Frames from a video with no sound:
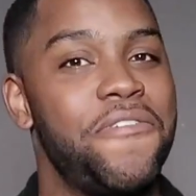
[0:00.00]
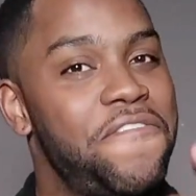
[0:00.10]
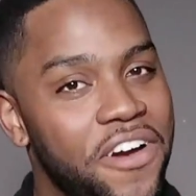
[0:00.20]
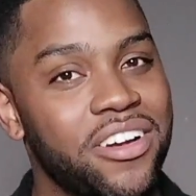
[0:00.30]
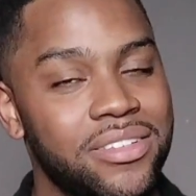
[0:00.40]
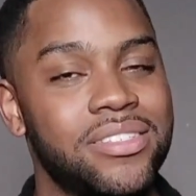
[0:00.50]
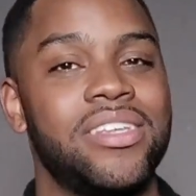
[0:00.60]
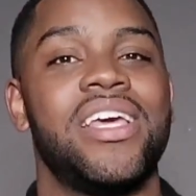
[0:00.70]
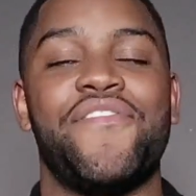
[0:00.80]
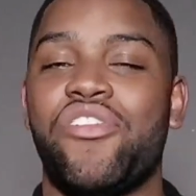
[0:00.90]
But first,
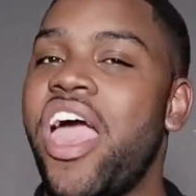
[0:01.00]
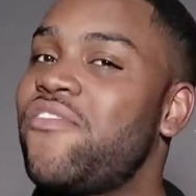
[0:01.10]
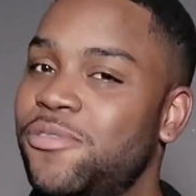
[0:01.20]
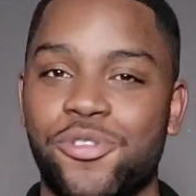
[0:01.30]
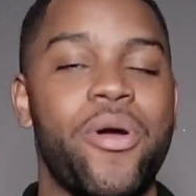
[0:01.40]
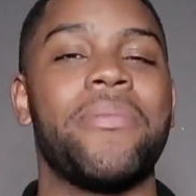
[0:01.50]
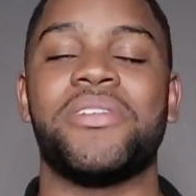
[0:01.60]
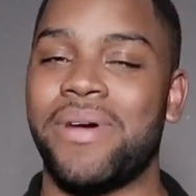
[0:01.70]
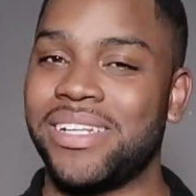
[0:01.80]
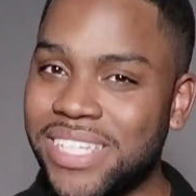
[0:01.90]
if you haven't subscribed
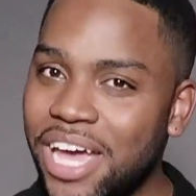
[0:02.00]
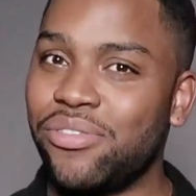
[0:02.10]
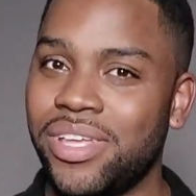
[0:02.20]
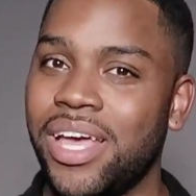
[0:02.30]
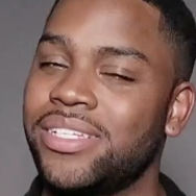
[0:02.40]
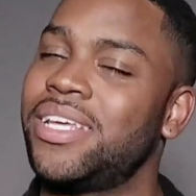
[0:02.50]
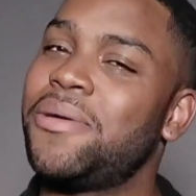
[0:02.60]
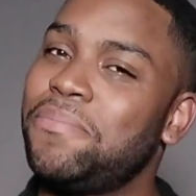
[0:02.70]
to my channel yet,